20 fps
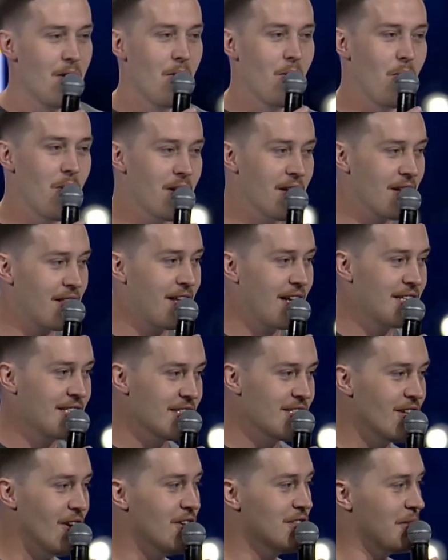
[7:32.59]
Well, one of the things
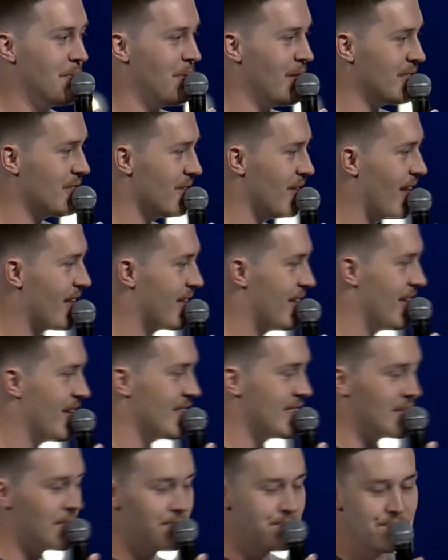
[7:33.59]
I saw was a picture like
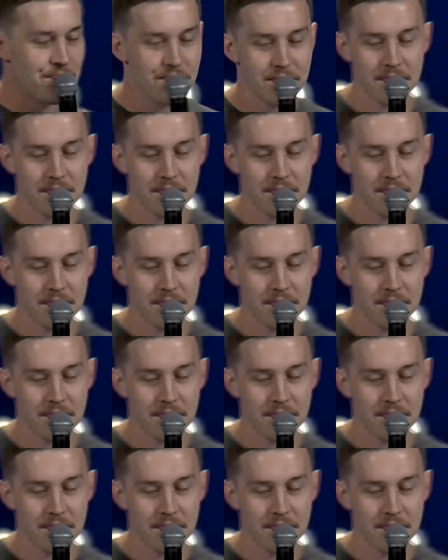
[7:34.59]
this